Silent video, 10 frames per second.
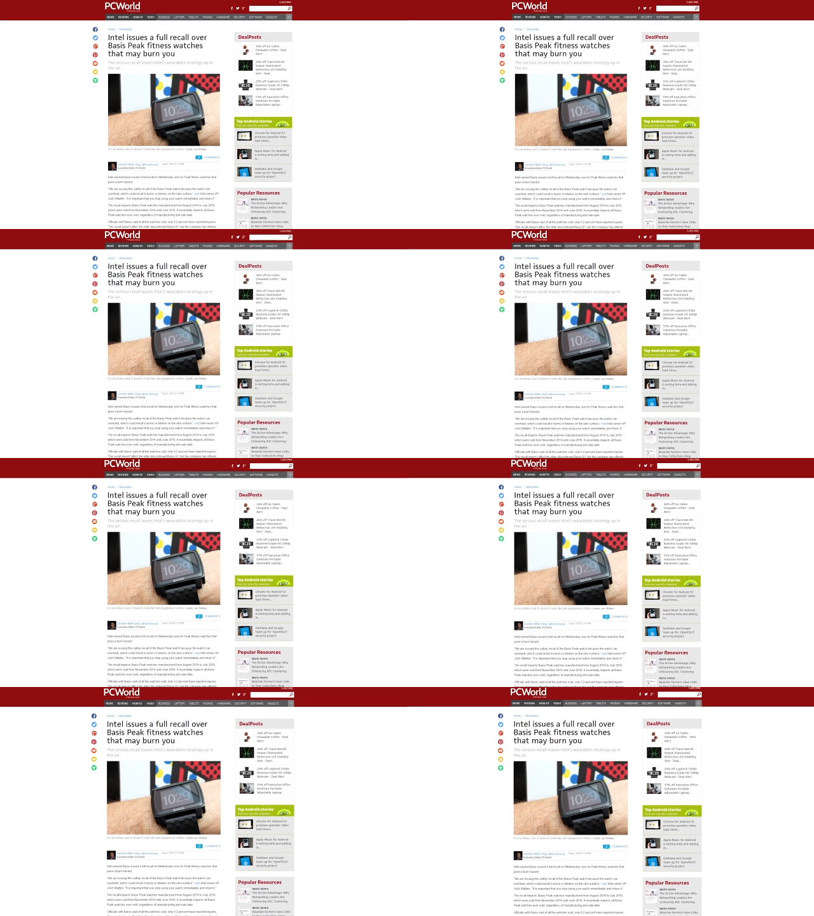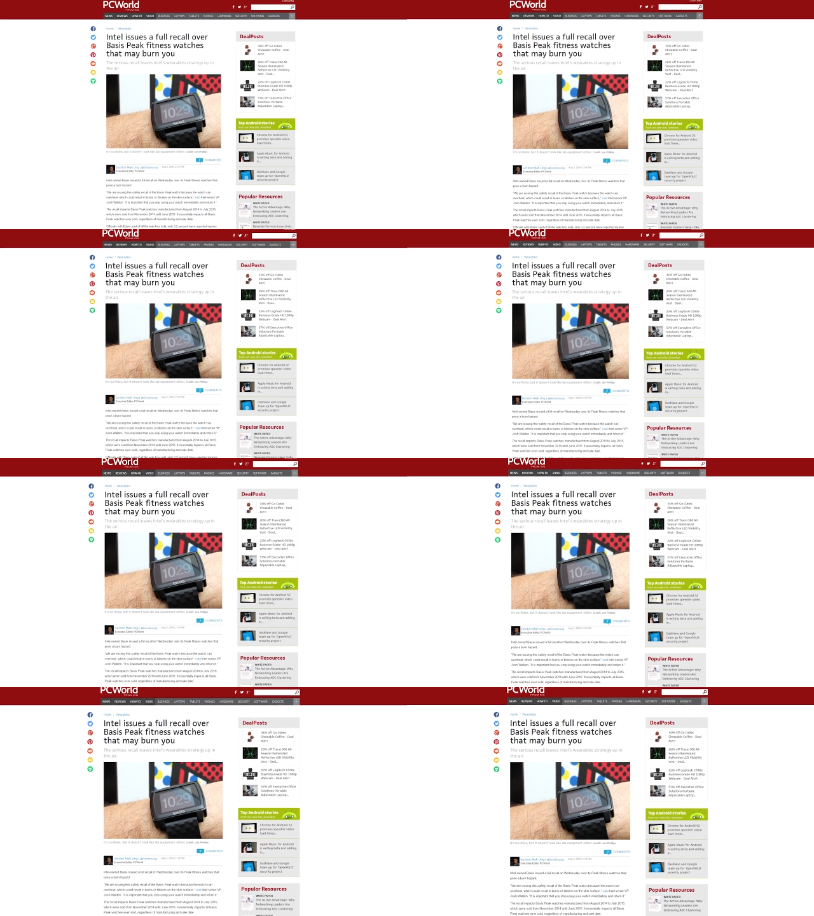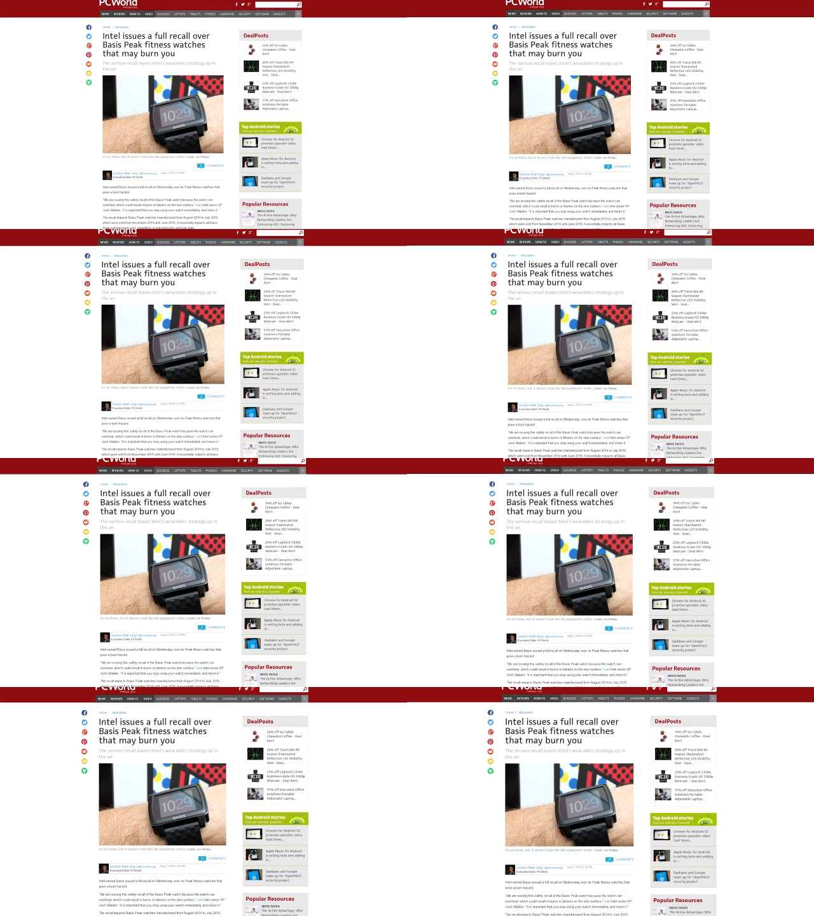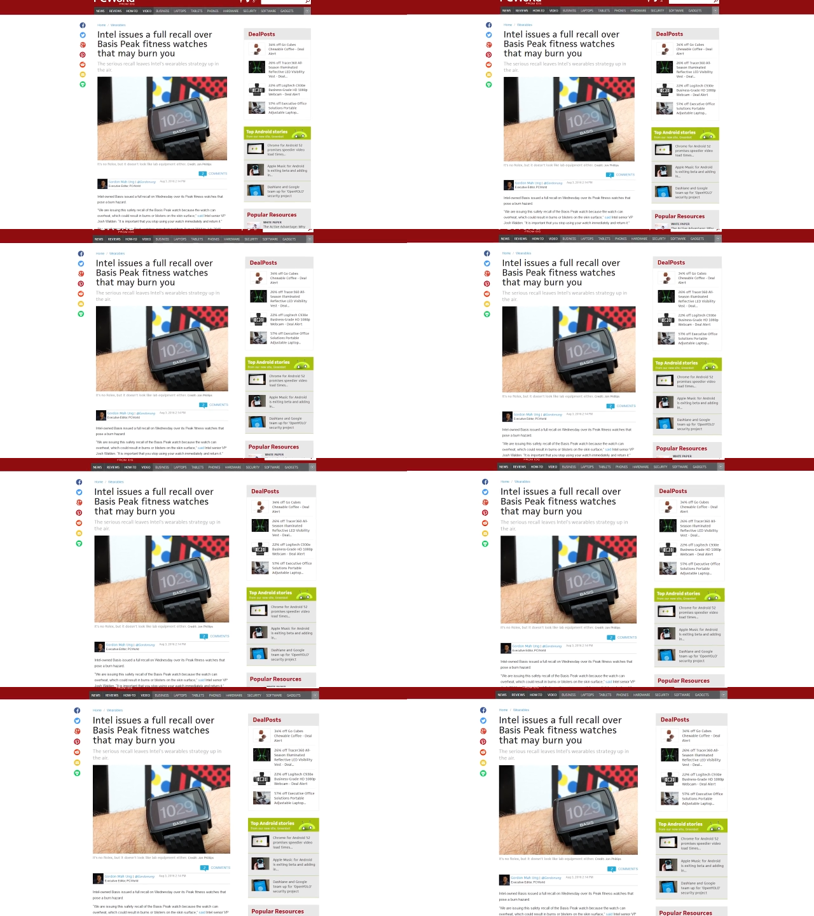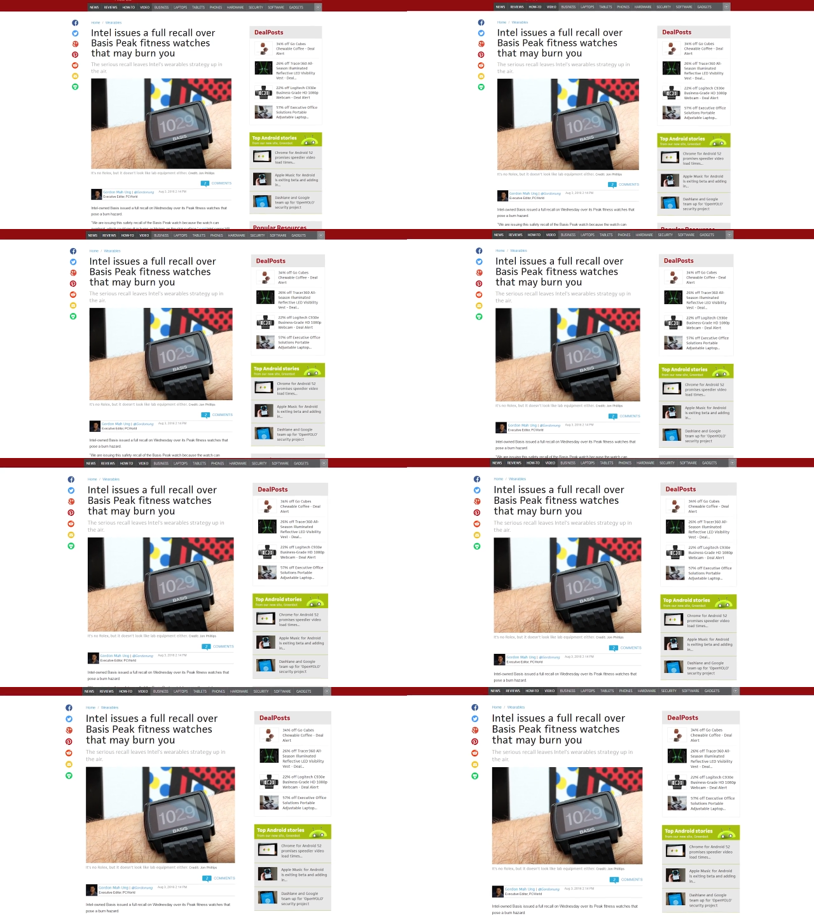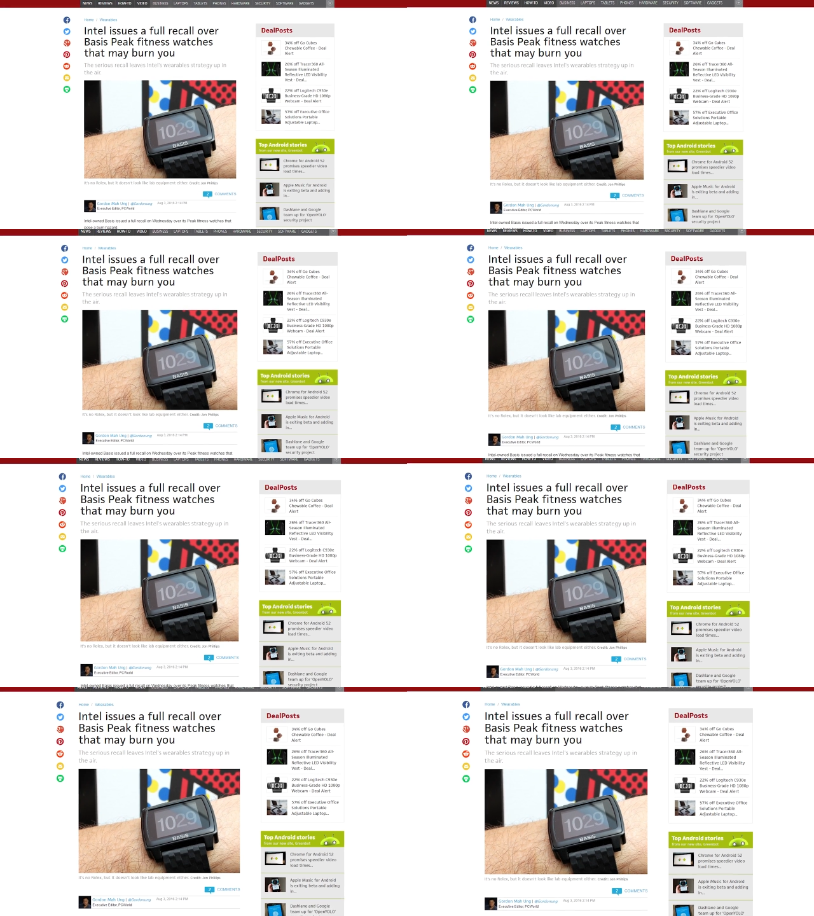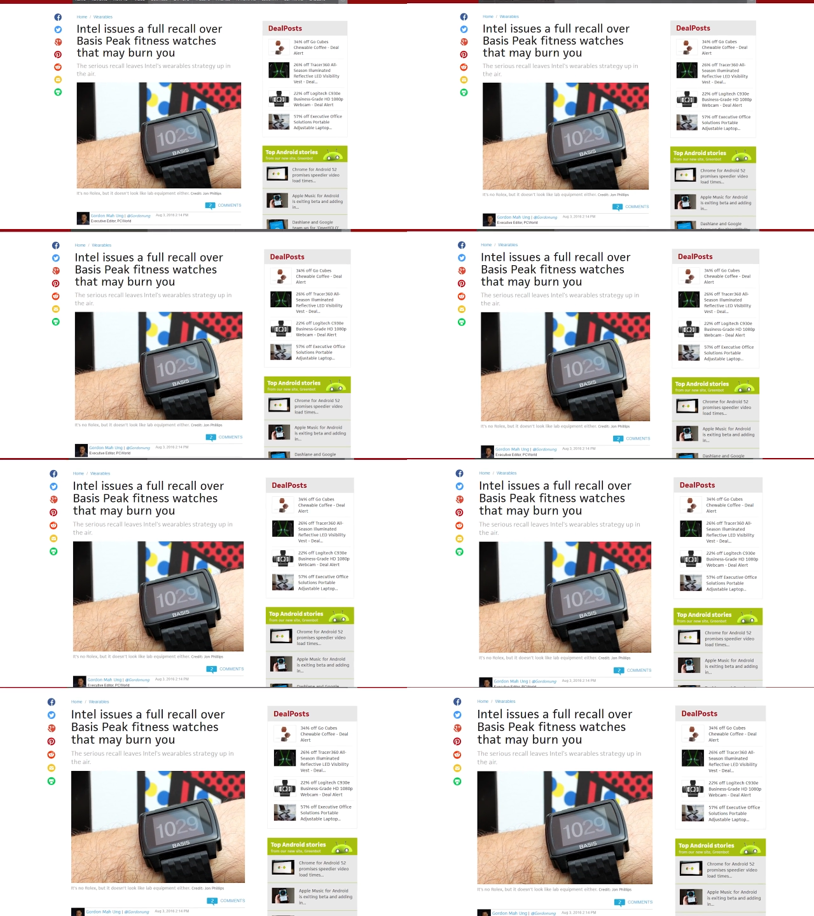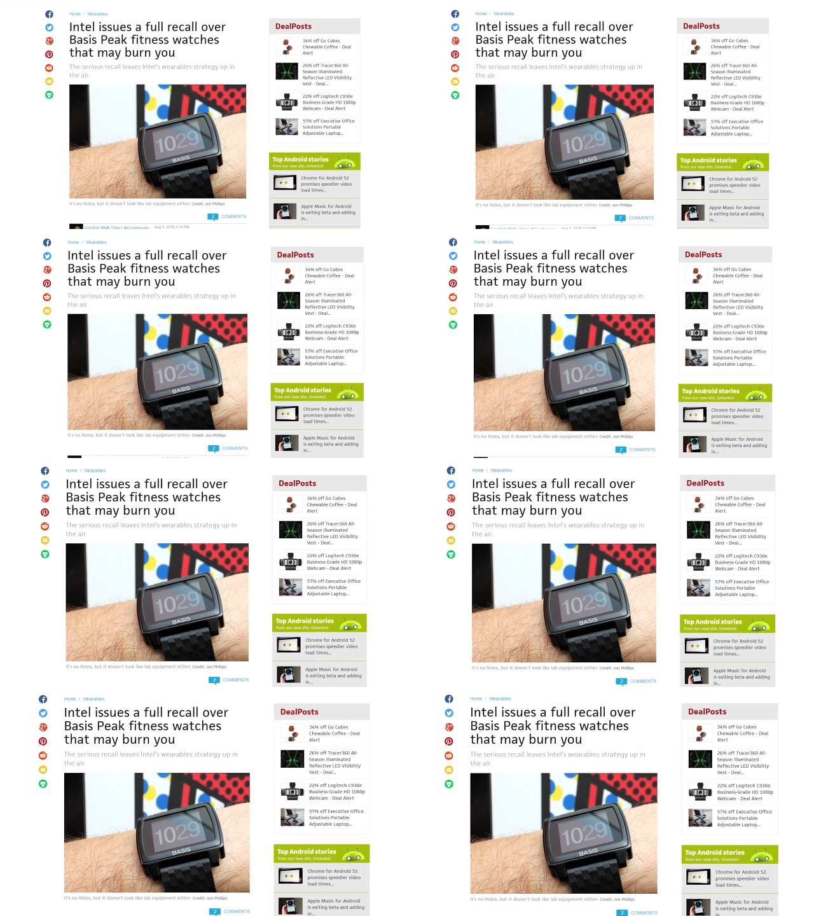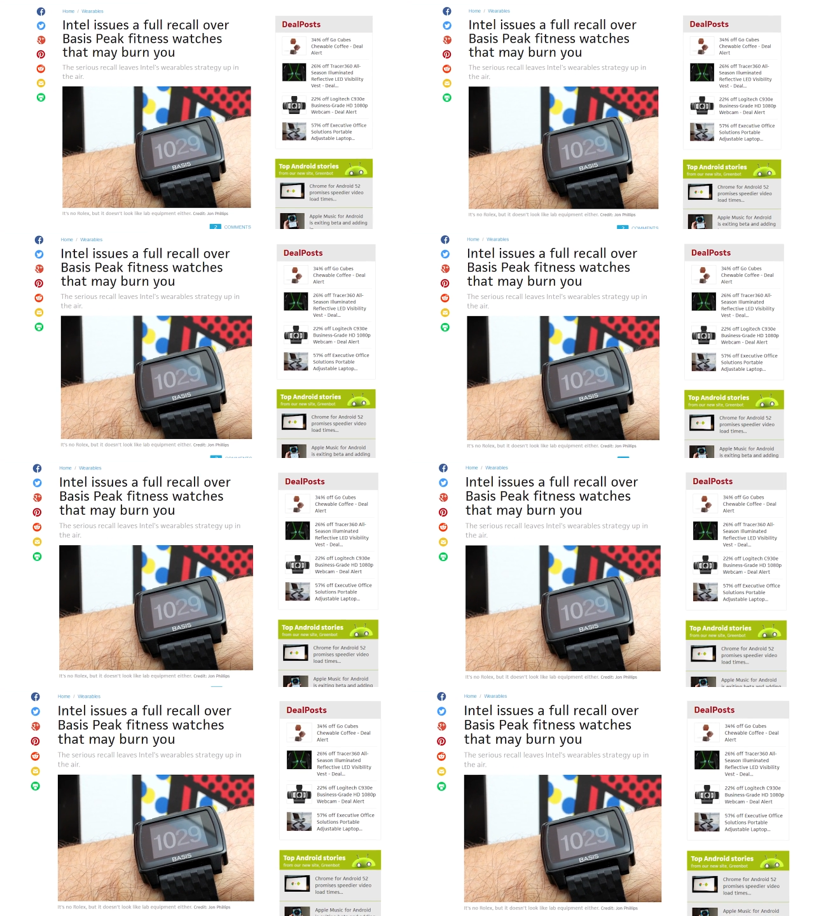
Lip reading: Nobody's mouth can be seen.